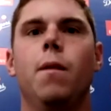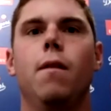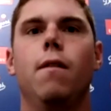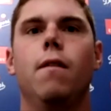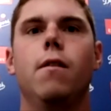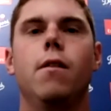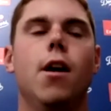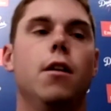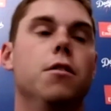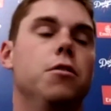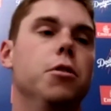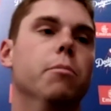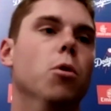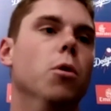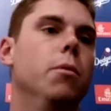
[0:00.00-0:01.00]
And yeah, just
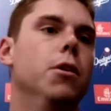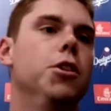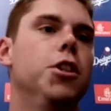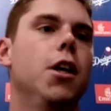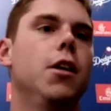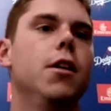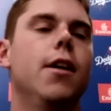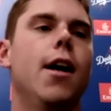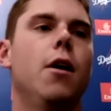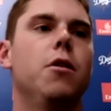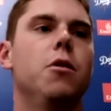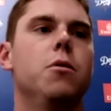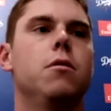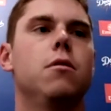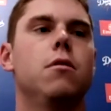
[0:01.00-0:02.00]
the bullpen shutting it down.
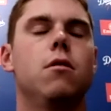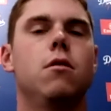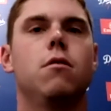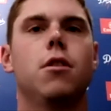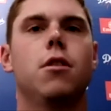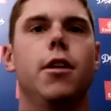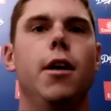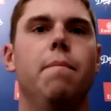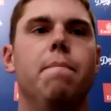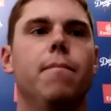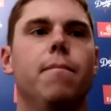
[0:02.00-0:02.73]
It was a good game.